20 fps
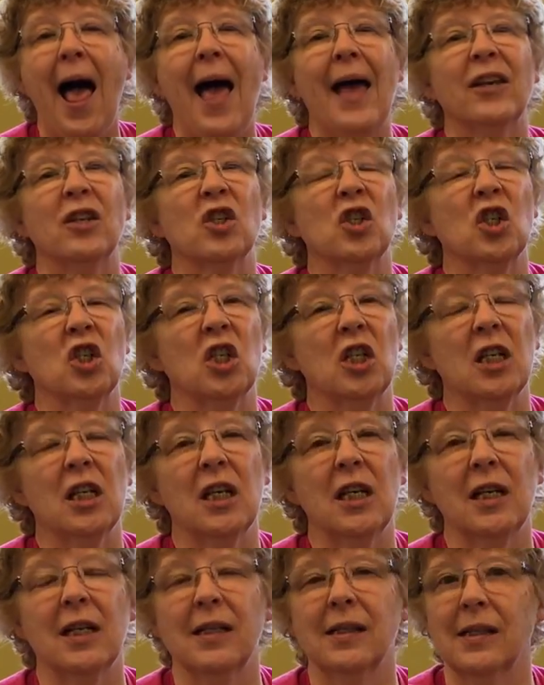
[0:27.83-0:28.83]
And
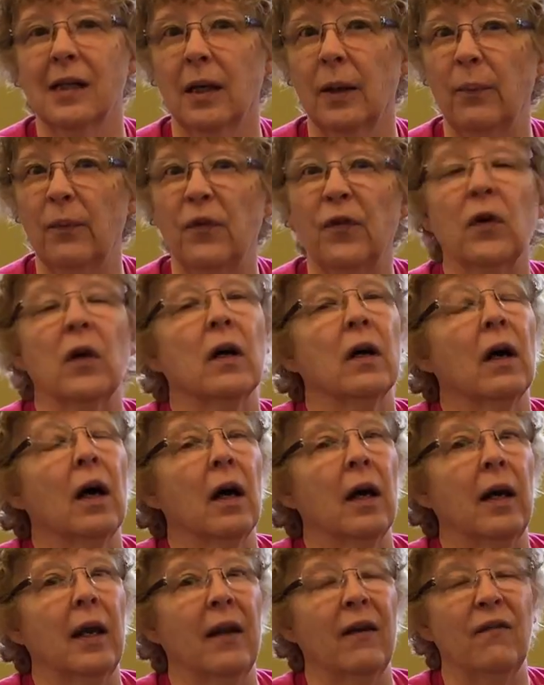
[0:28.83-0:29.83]
she is up for
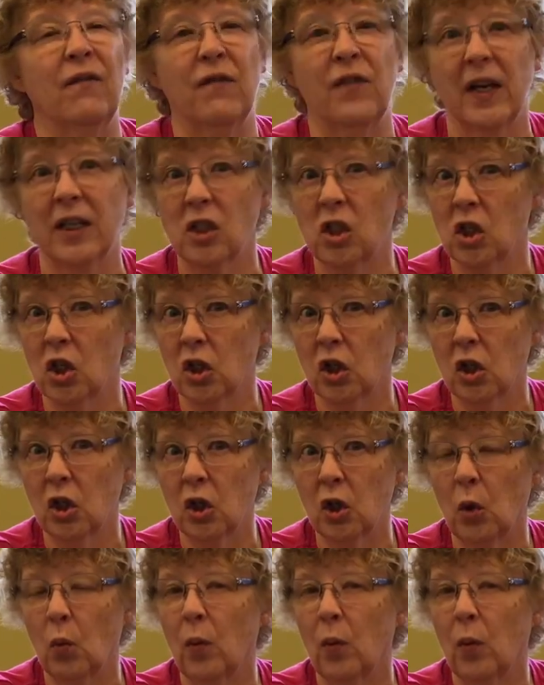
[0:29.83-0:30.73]
an adventure